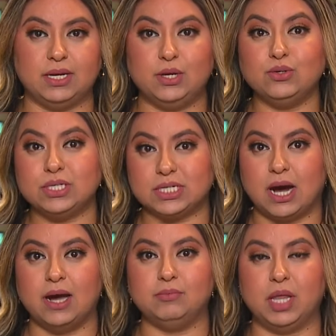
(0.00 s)
Here's a
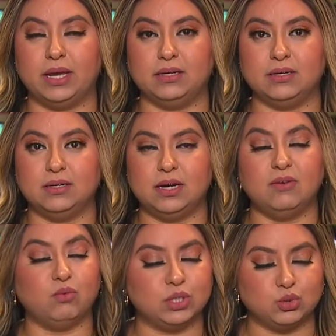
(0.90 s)
timeline
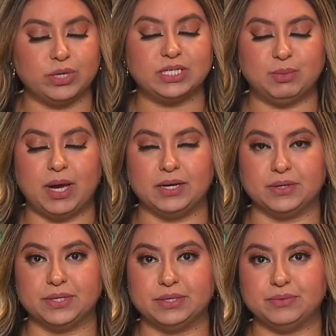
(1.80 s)
of what's transpired.